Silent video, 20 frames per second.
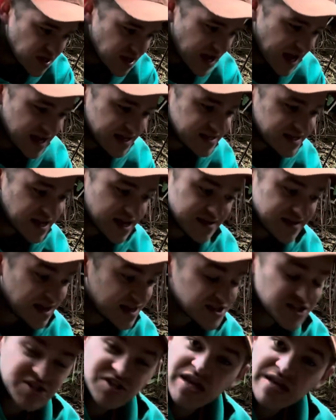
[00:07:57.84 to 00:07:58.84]
and
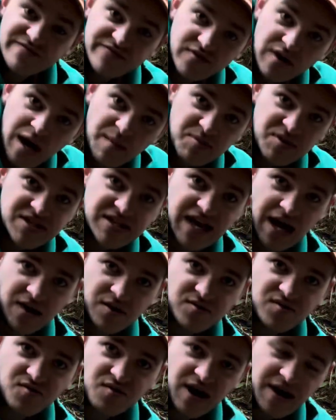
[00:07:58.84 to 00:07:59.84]
that's the same for up and
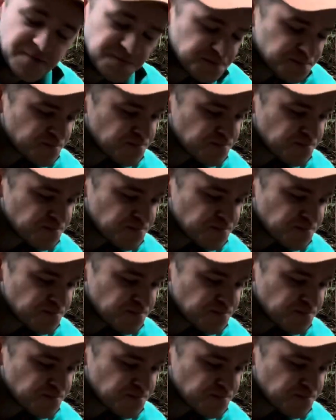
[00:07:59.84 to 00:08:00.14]
down, right?